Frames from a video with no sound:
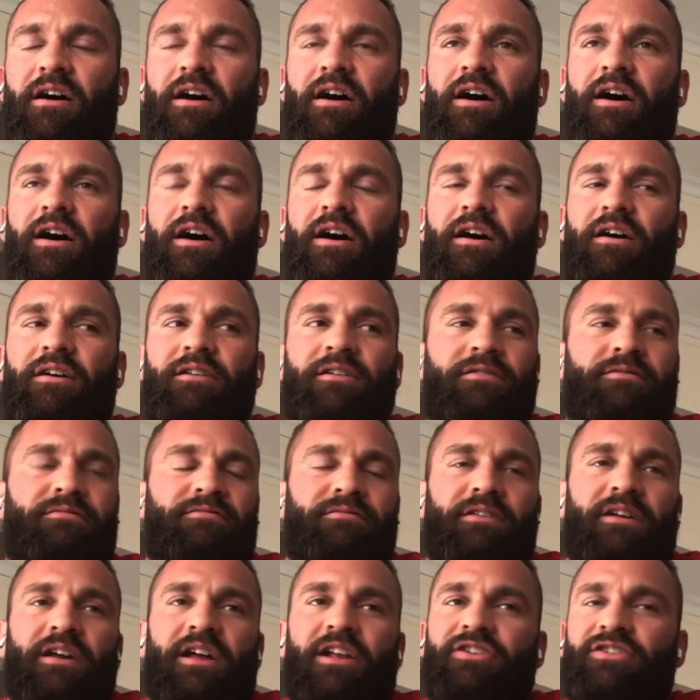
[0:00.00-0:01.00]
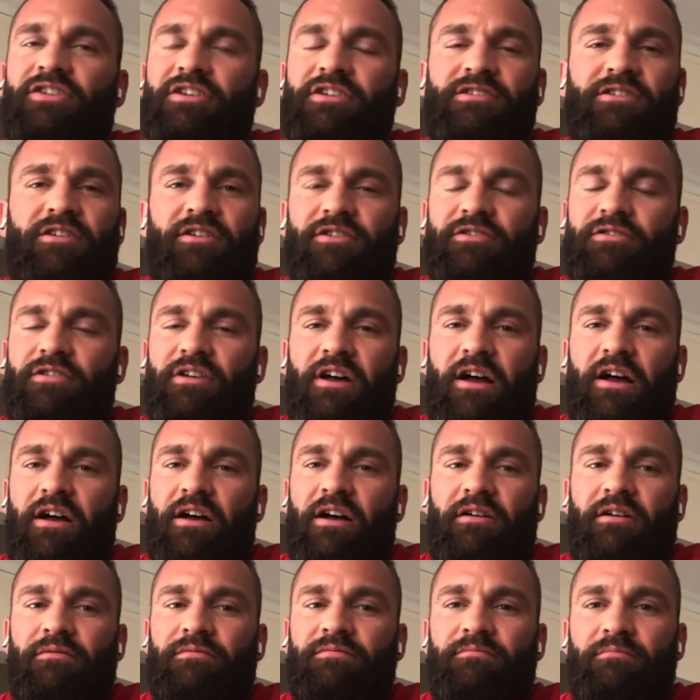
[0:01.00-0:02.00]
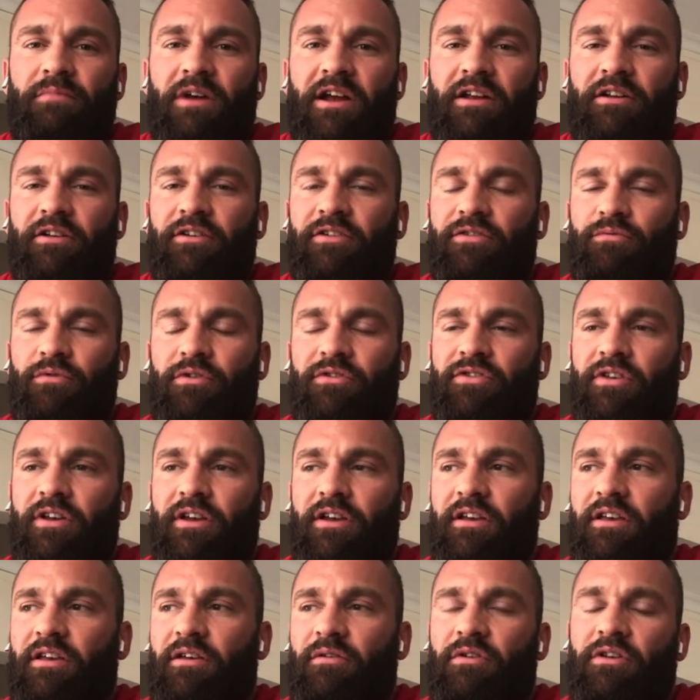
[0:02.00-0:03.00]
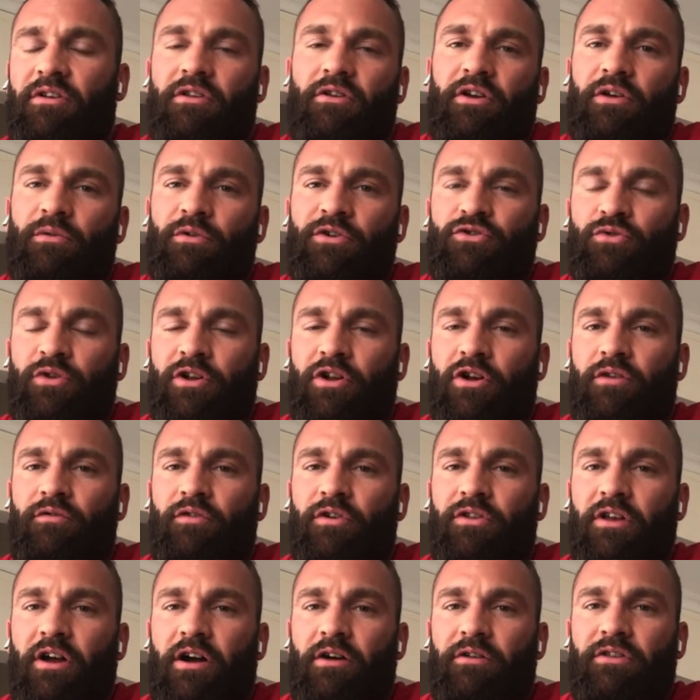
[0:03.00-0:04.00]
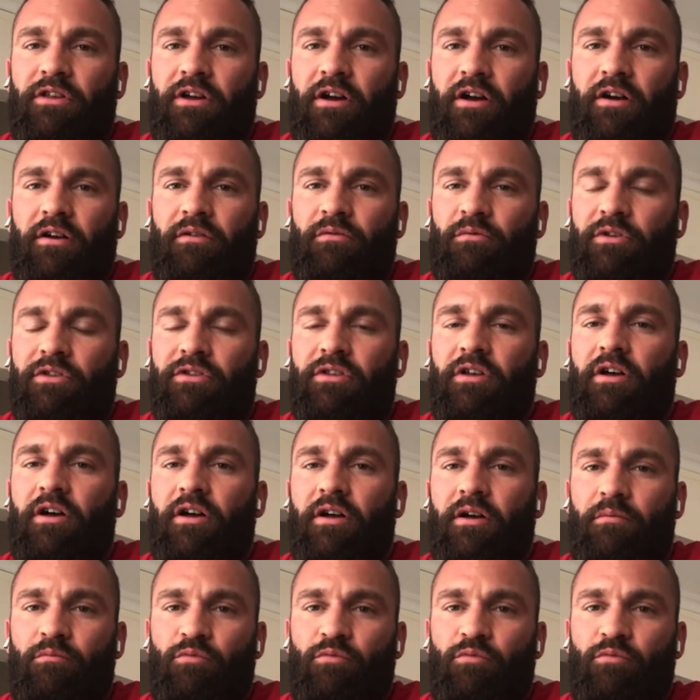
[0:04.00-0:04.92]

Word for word: Uh, it's just because uh, Mendes was saying, you, you know, he was training over out there with uh,